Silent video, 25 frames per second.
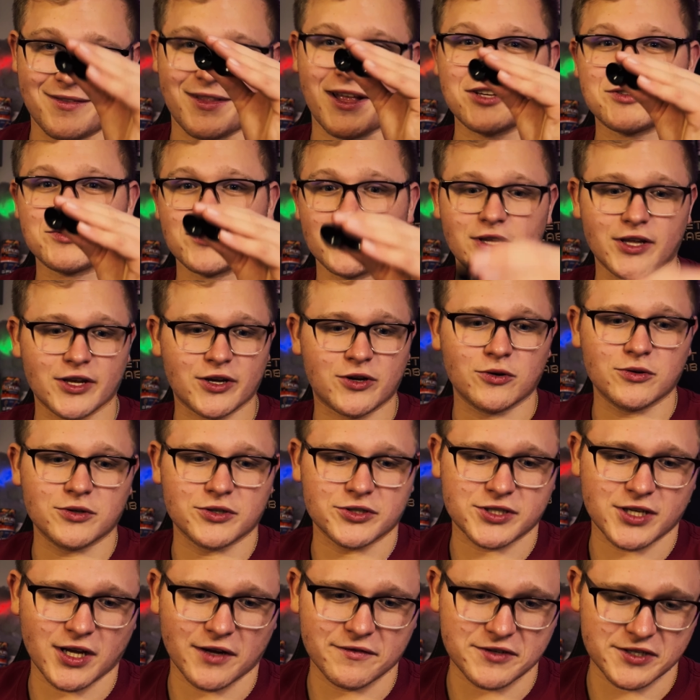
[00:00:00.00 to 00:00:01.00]
That's really cool
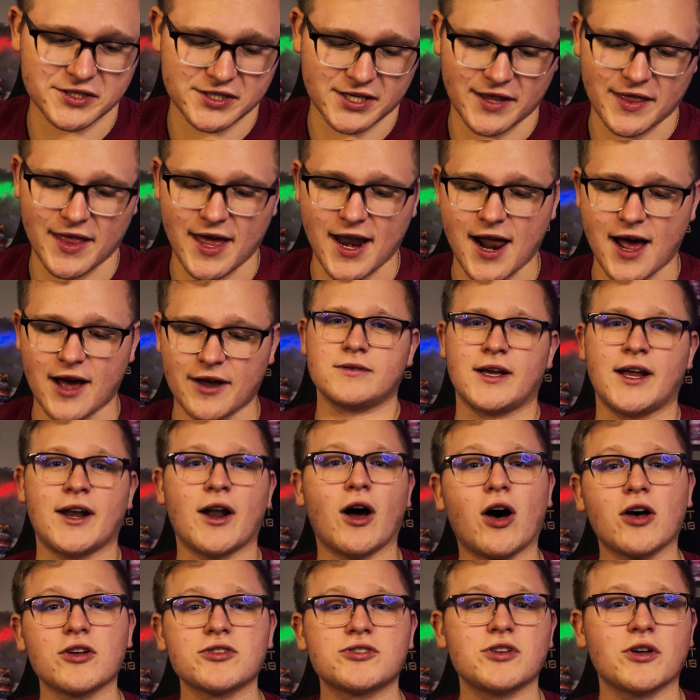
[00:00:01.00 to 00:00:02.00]
of SCUF to send that out. And
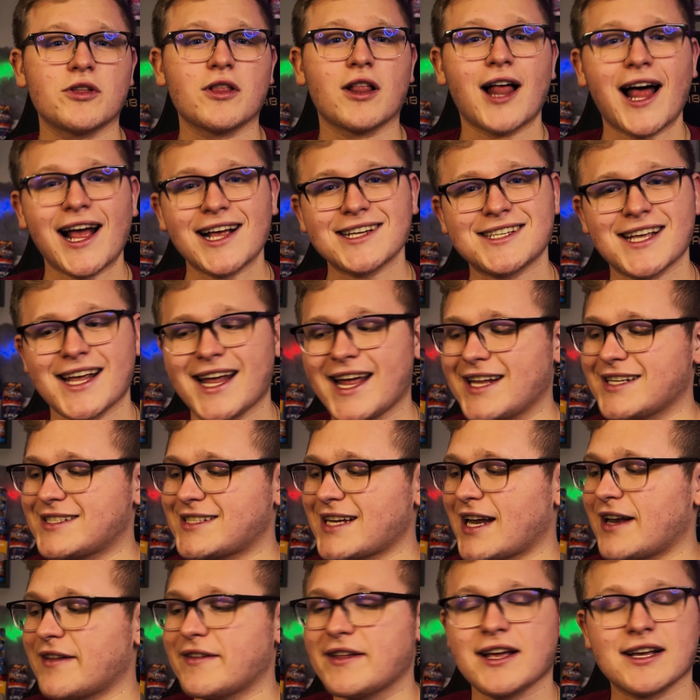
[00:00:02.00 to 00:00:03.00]
also the last thing
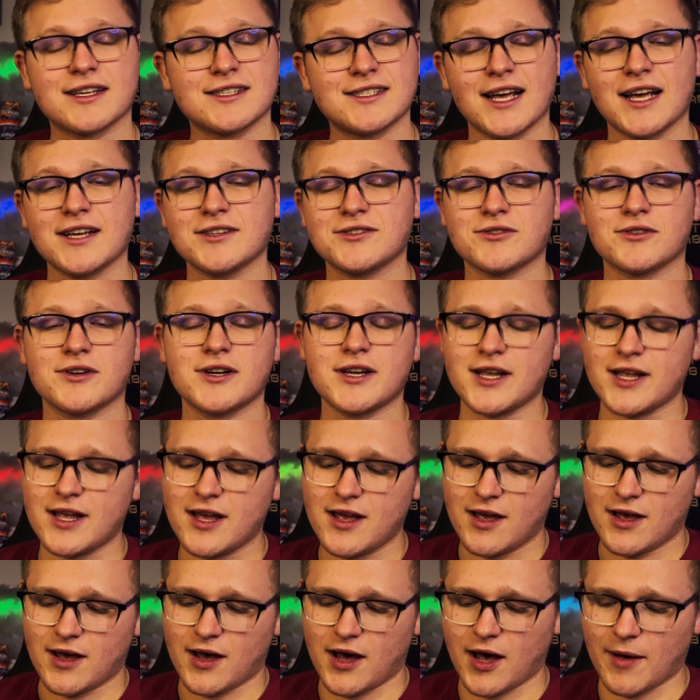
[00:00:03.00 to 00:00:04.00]
inside of the accessory
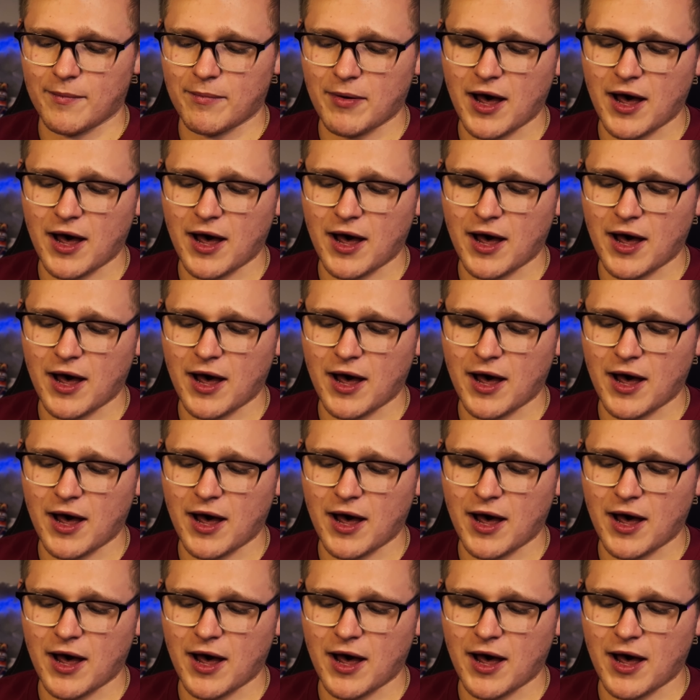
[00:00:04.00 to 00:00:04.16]
uh,